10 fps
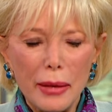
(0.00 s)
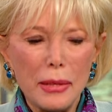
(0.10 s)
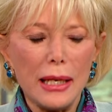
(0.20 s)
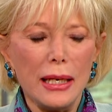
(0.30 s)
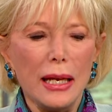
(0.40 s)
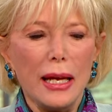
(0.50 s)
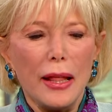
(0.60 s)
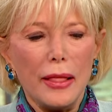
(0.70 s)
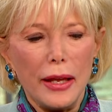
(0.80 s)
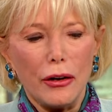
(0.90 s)
mean
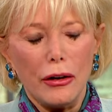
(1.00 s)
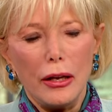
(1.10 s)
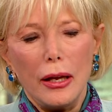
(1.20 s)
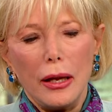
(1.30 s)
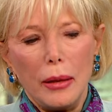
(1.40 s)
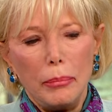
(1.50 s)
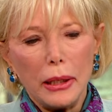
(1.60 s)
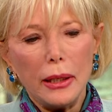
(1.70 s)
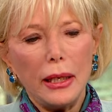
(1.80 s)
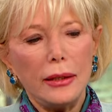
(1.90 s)
their
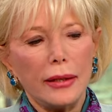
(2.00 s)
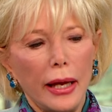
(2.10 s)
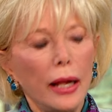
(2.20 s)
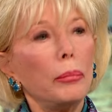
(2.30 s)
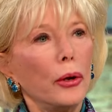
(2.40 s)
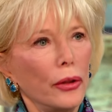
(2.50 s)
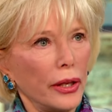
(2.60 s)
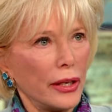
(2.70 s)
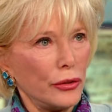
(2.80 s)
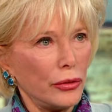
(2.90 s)
ability to help hold the
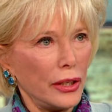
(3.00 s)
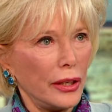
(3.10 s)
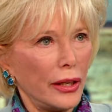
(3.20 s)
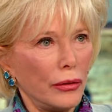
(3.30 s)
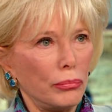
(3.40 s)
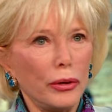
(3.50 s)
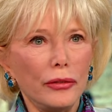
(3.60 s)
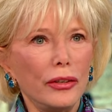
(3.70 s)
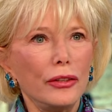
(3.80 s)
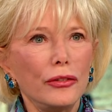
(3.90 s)
country together.
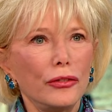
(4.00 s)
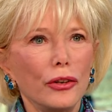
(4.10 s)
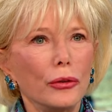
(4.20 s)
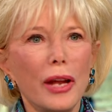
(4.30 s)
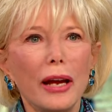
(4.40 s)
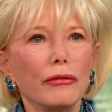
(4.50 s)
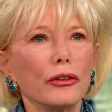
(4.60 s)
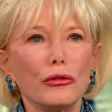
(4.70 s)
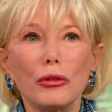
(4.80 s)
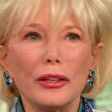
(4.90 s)
Presidents don't ever
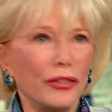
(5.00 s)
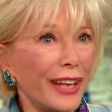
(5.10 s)
trust